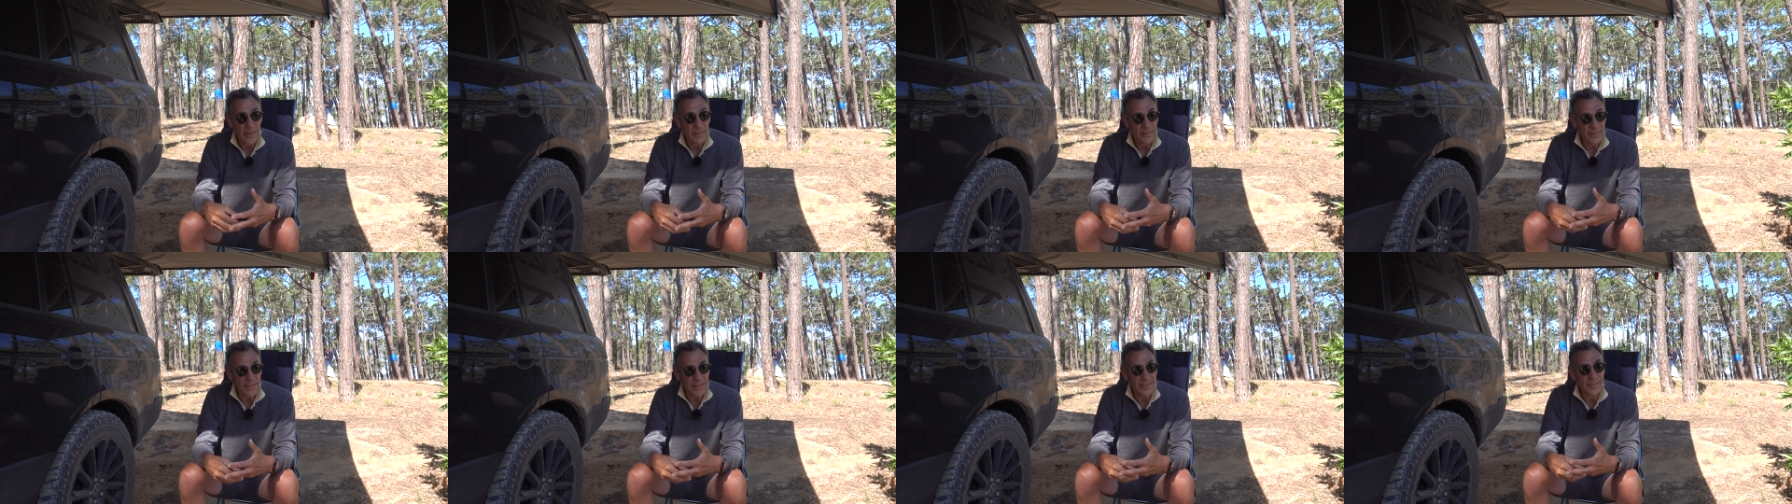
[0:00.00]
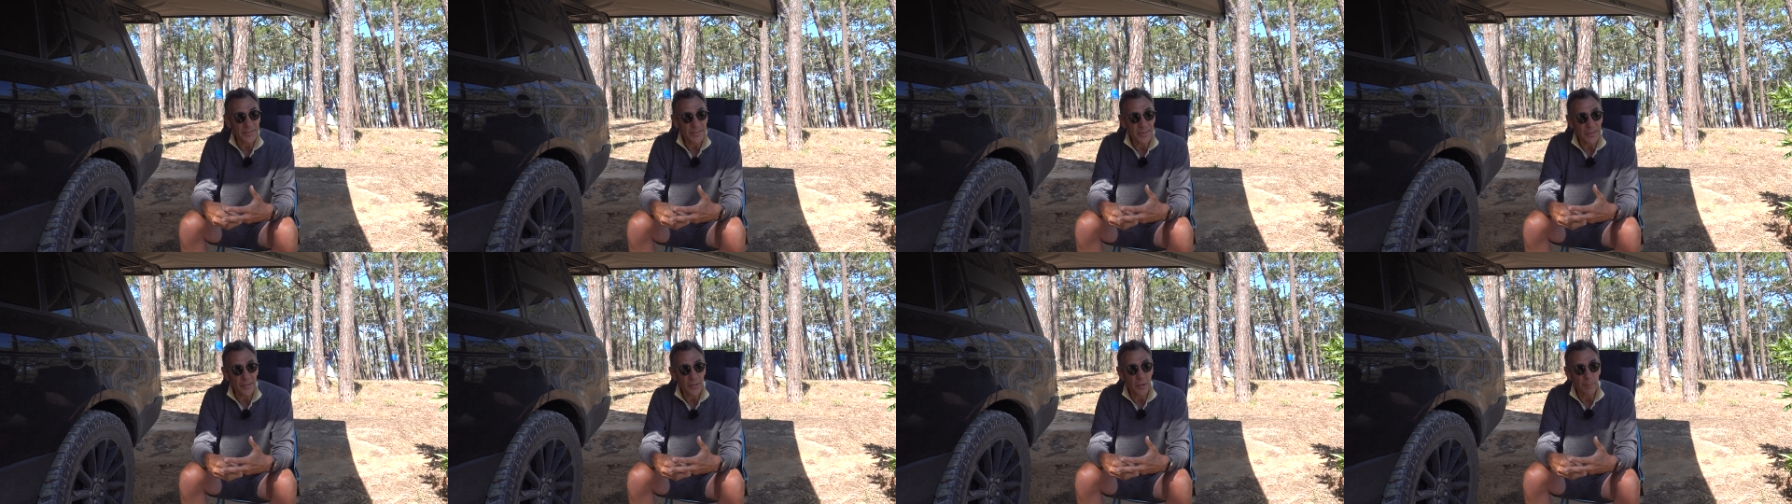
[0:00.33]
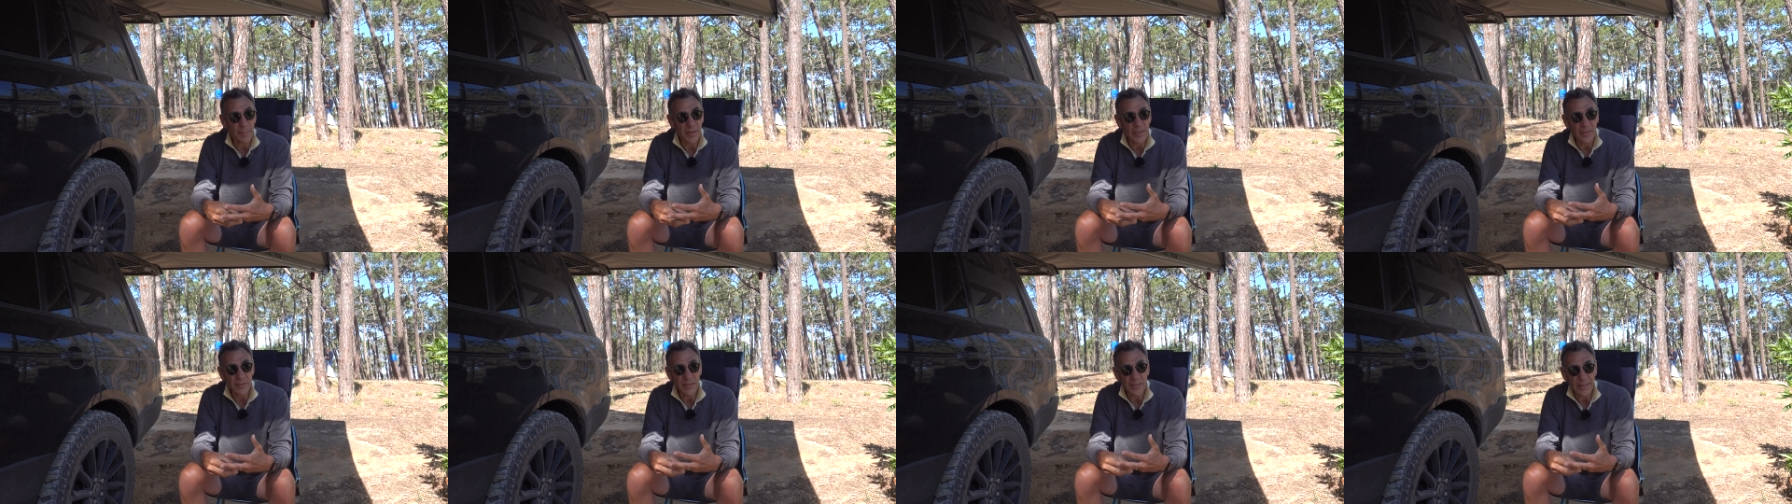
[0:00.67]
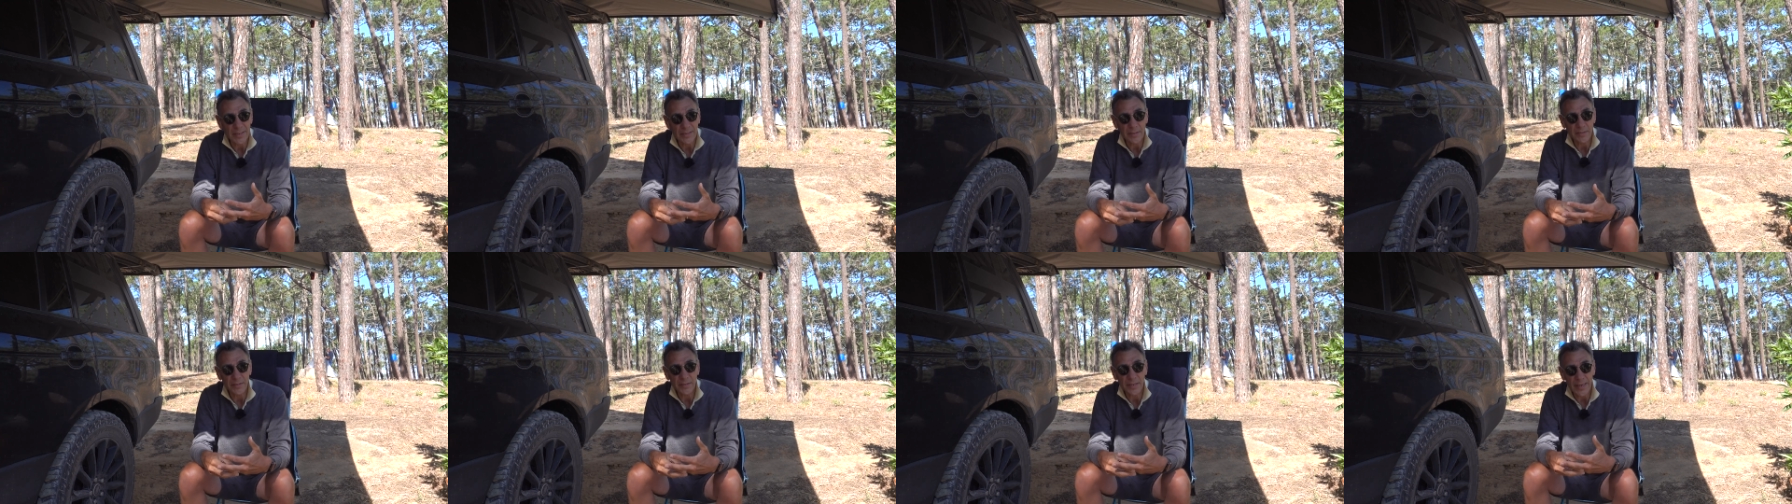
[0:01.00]
takes a little bit
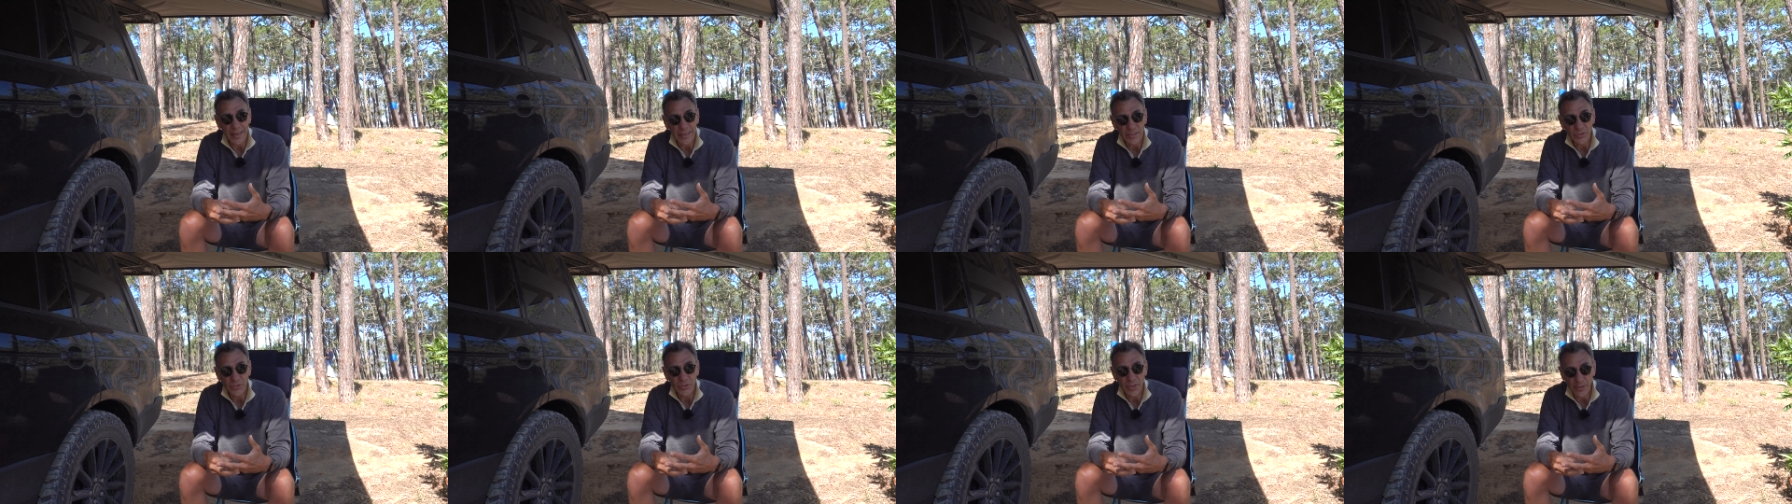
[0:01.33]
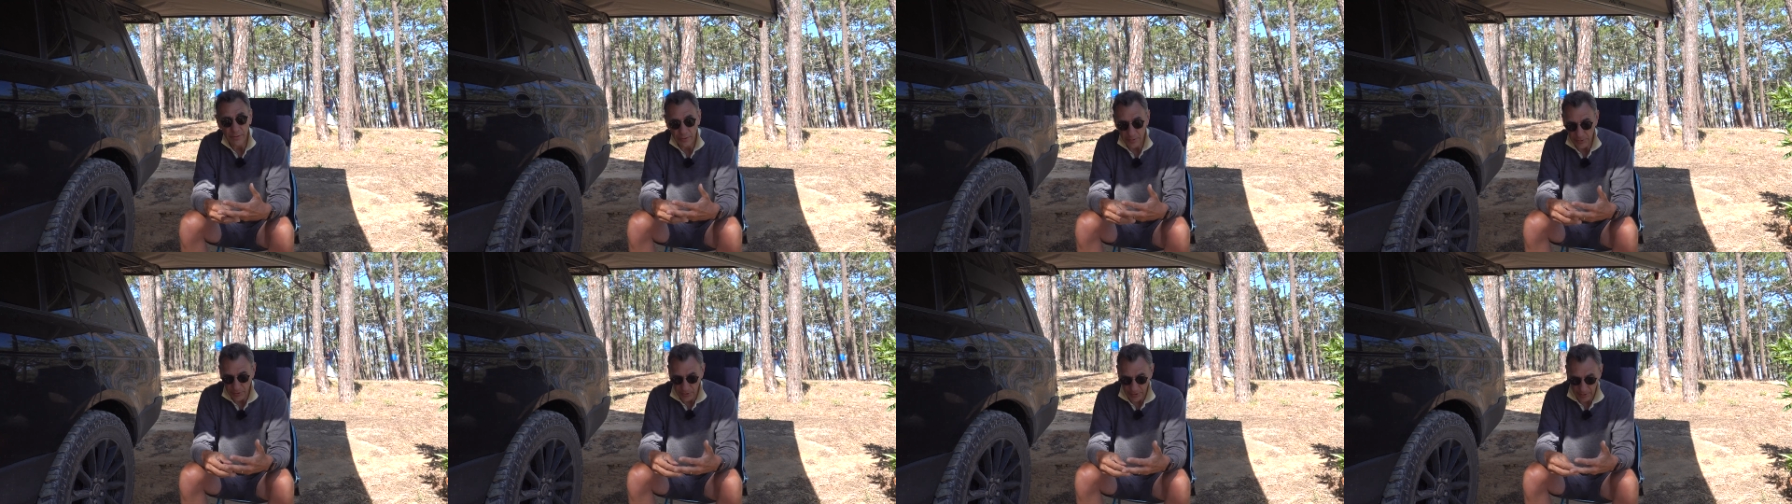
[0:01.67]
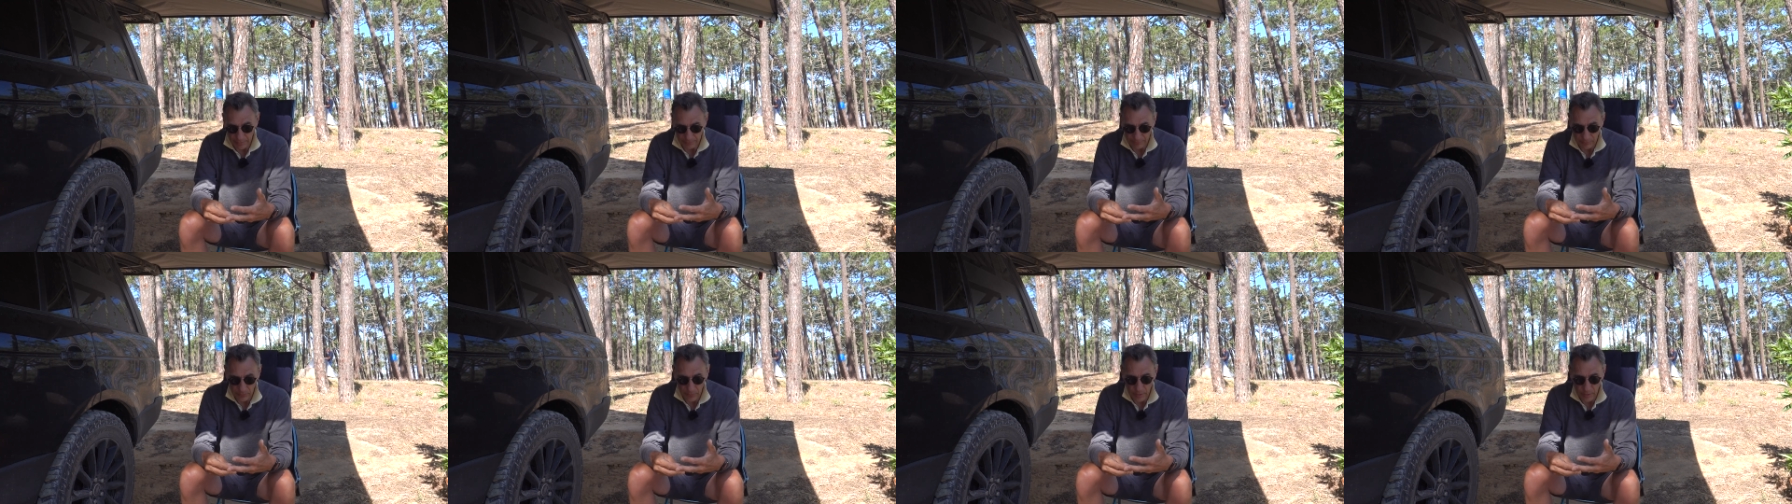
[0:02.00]
dexterity.